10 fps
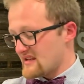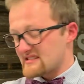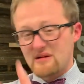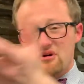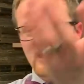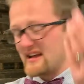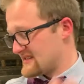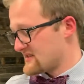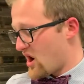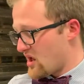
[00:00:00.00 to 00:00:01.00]

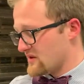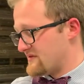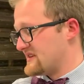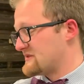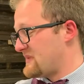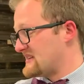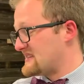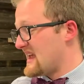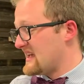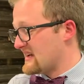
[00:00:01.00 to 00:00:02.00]
summarizes all of this by
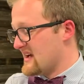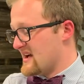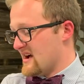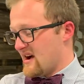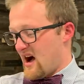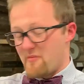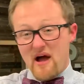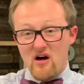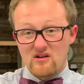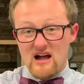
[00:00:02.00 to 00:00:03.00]
saying
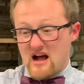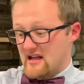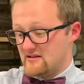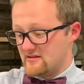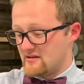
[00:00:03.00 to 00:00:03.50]
about God.